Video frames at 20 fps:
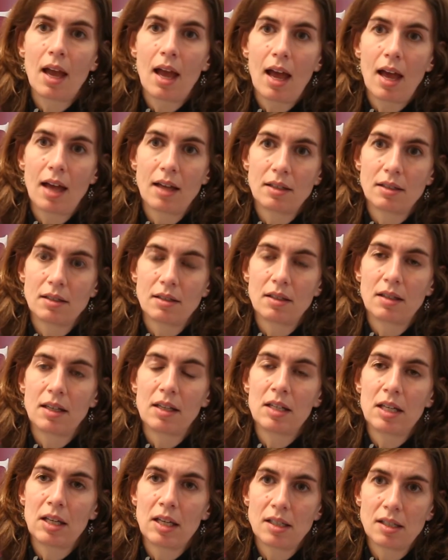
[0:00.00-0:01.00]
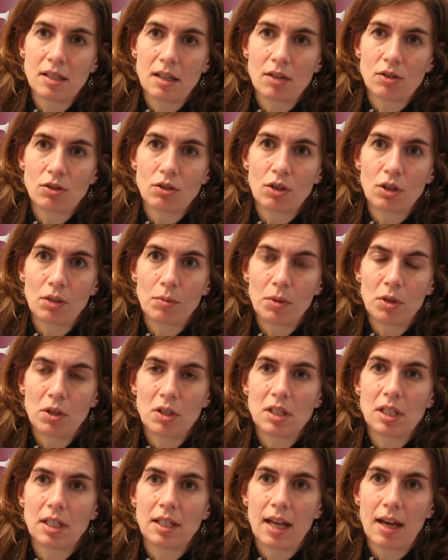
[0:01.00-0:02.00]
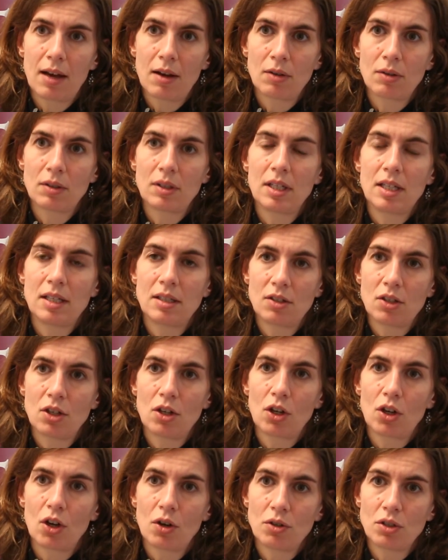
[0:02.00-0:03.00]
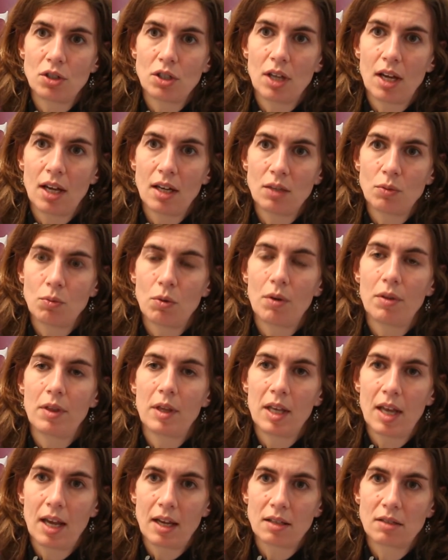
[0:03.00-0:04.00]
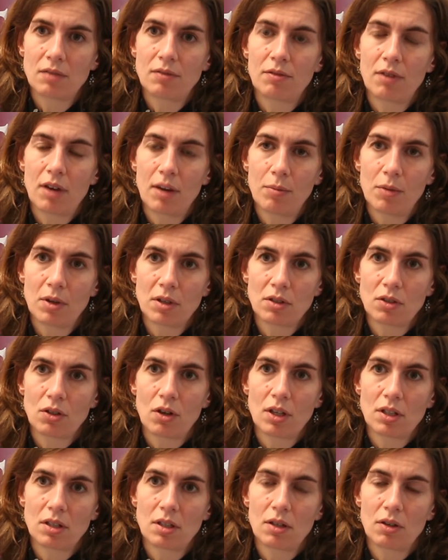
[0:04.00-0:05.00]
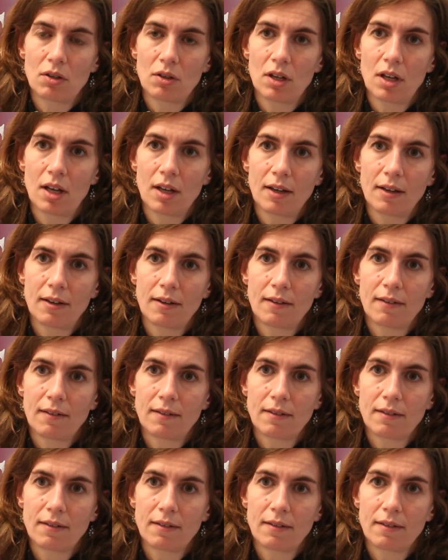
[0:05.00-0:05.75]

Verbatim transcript: and the international community now needs to negotiate what the next framework is going to look like.